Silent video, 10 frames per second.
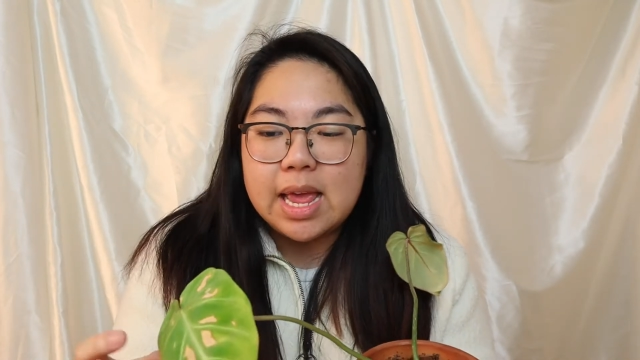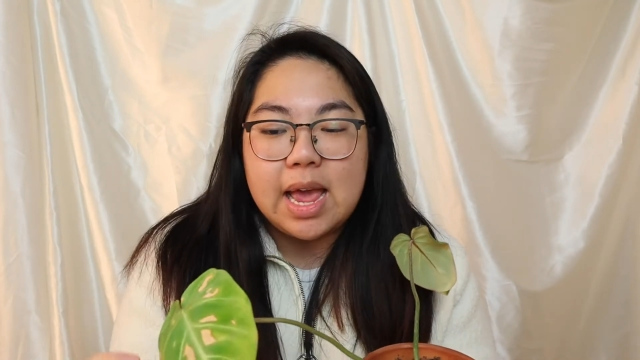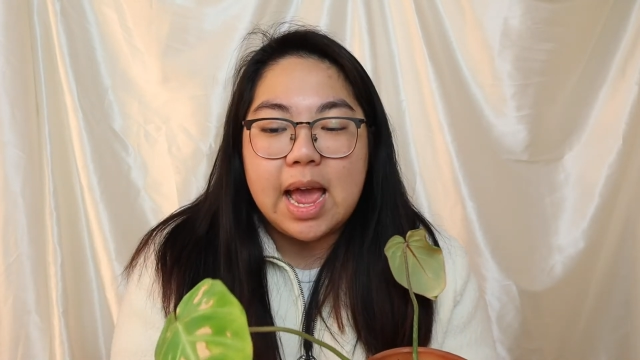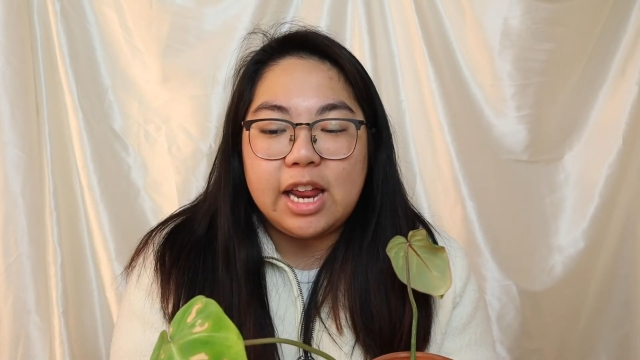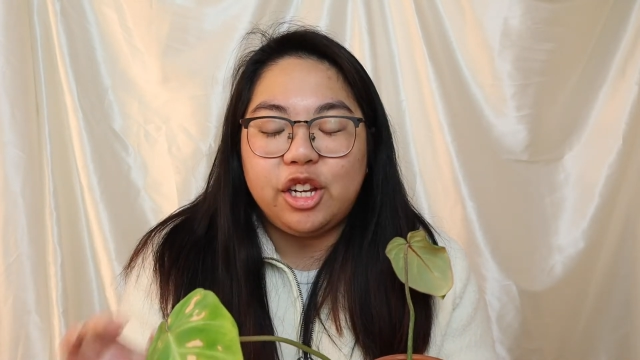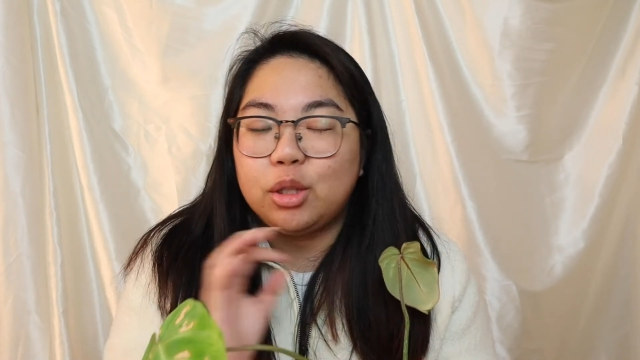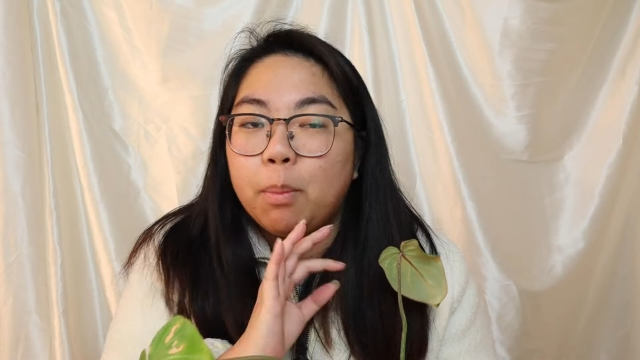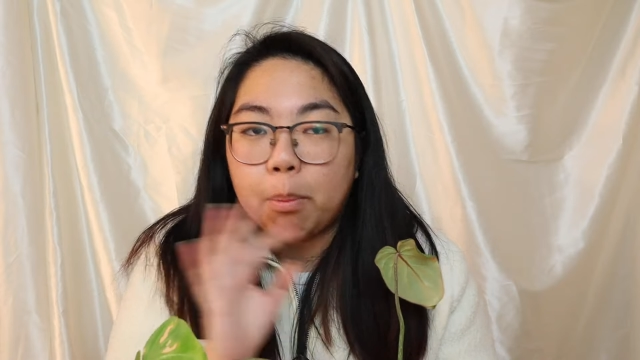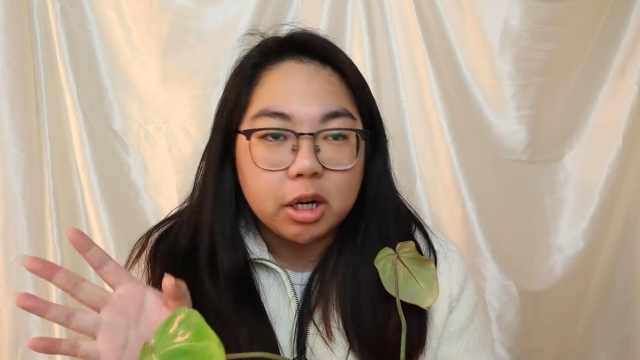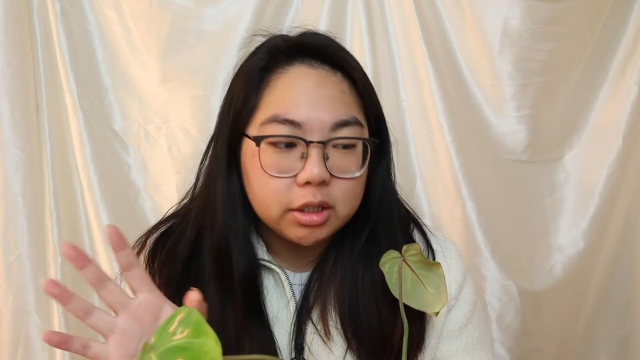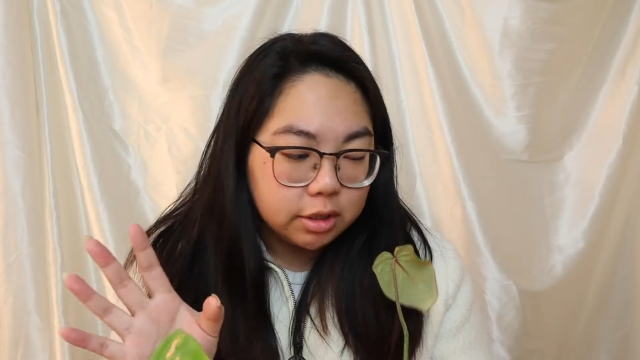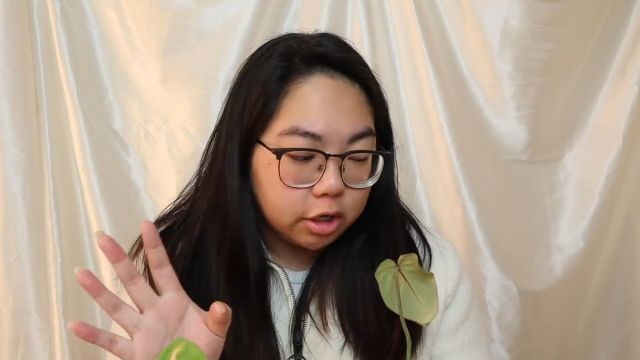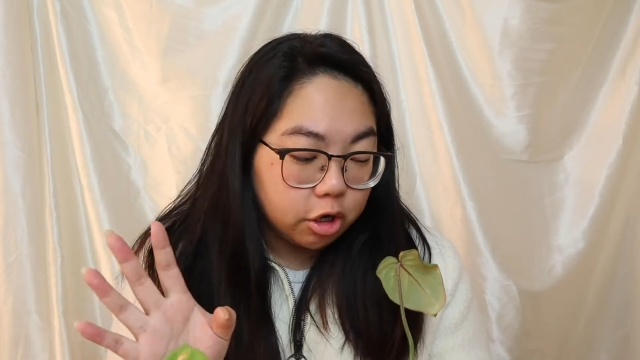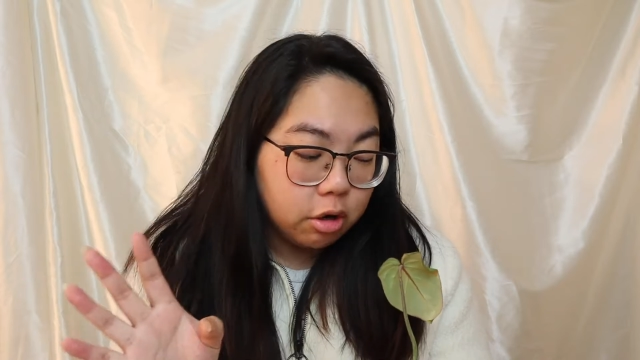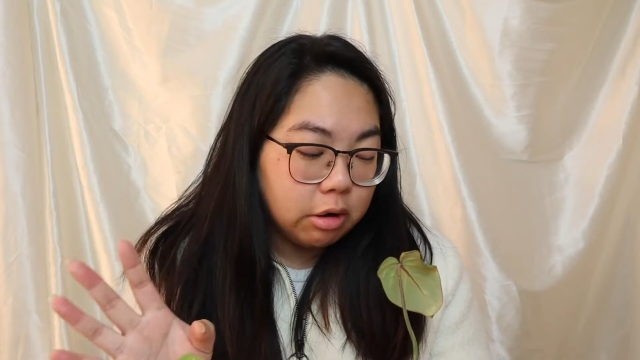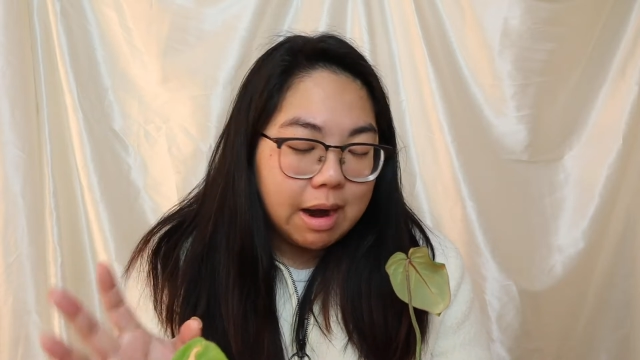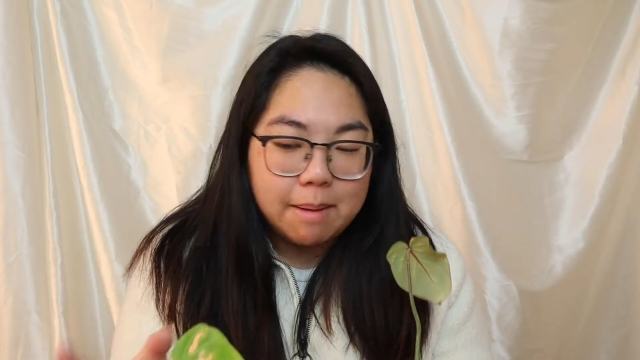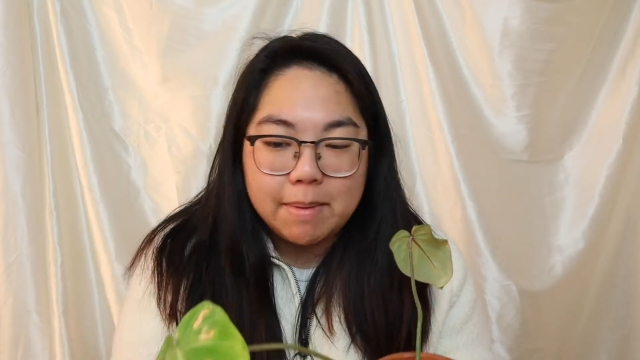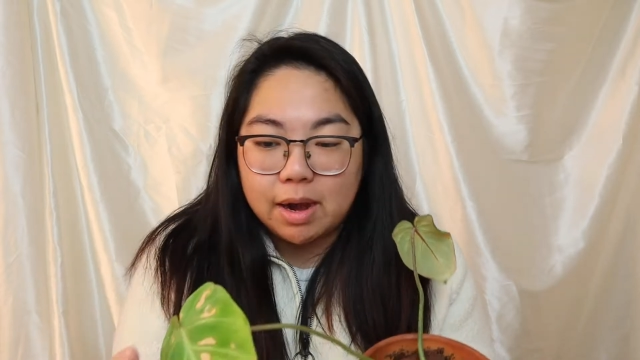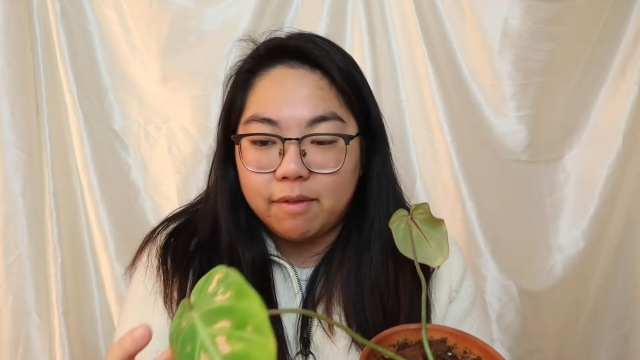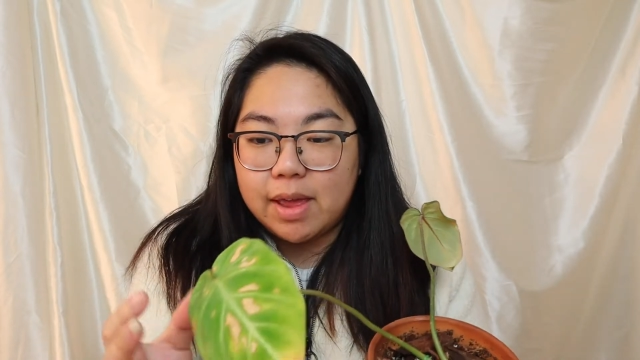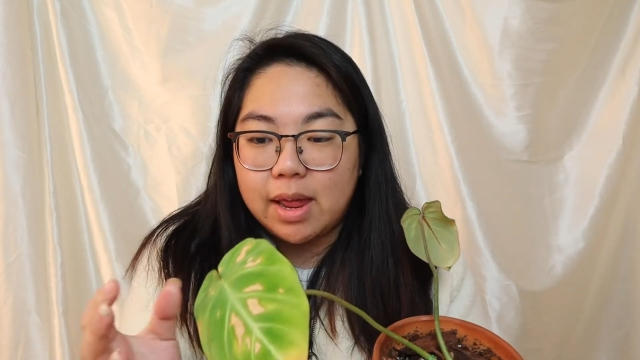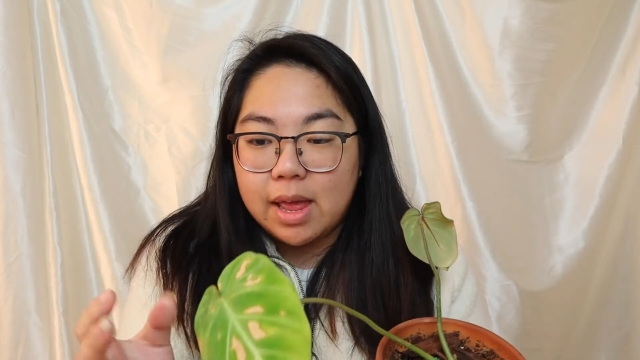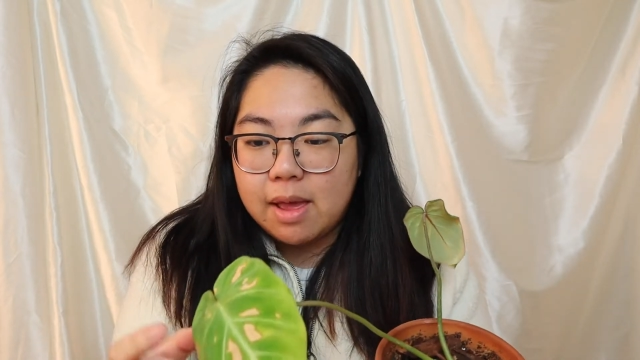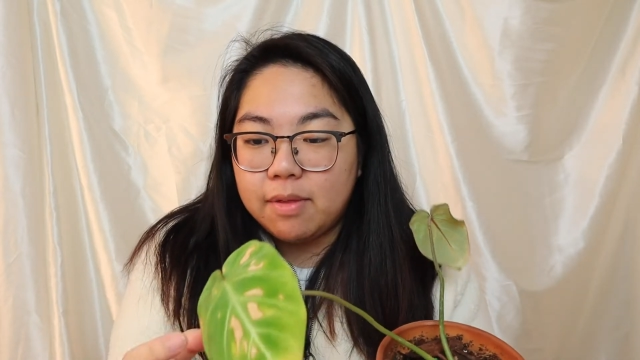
and it just burnt the crap out of it.